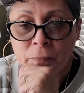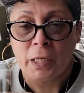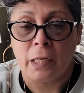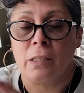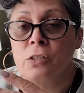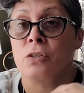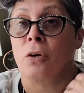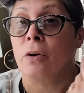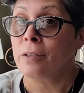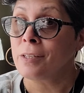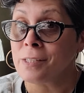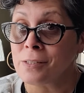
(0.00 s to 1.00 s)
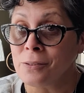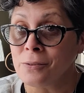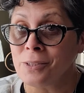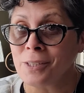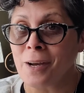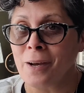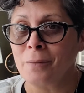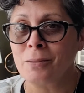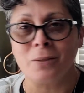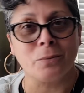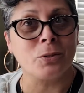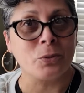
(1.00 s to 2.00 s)
And he started his new job,
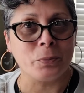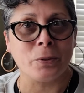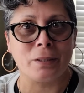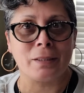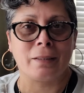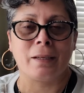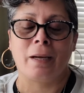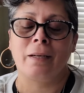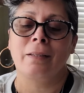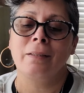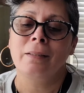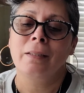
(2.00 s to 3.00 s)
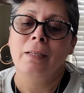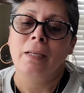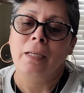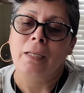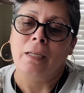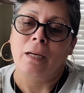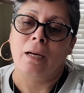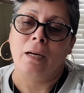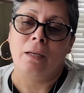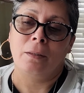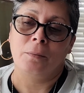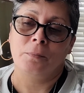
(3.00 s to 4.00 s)
so I'm super excited.
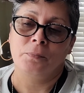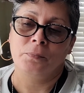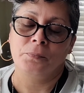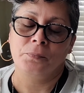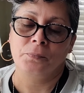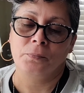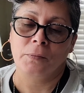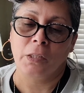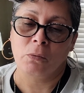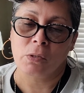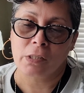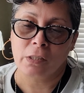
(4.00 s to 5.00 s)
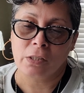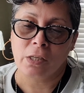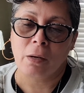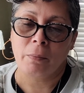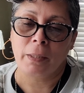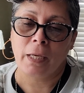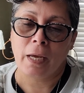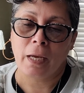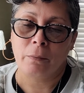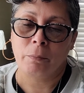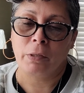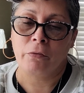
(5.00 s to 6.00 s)
It was the job he
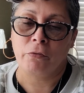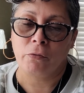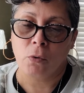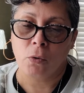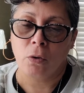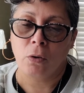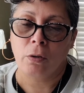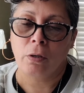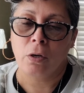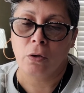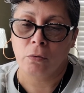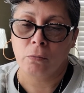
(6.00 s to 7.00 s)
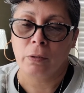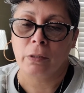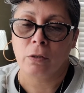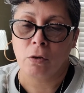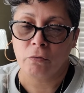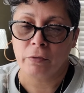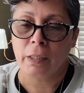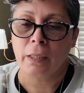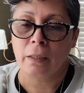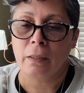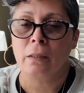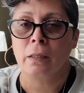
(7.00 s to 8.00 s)
had before when COVID
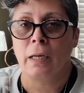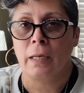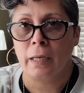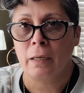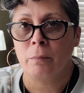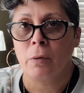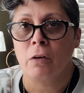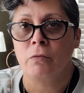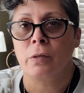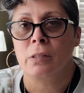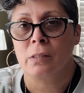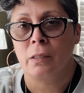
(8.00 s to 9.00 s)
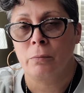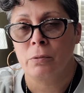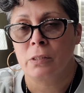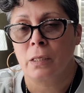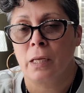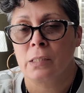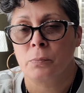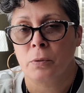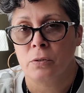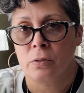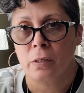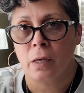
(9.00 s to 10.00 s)
hit. They laid him off because he was the last
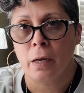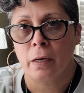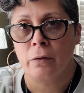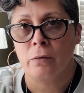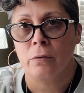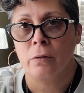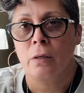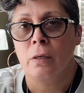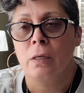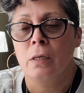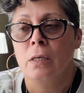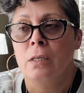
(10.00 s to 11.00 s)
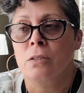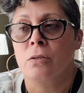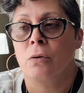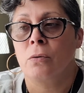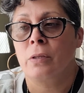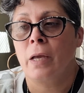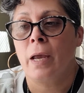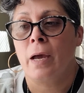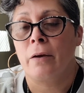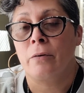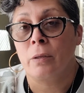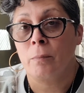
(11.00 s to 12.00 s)
person hired. So they
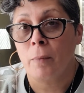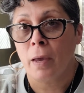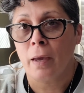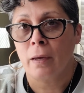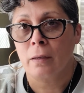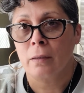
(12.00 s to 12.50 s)
hired him back.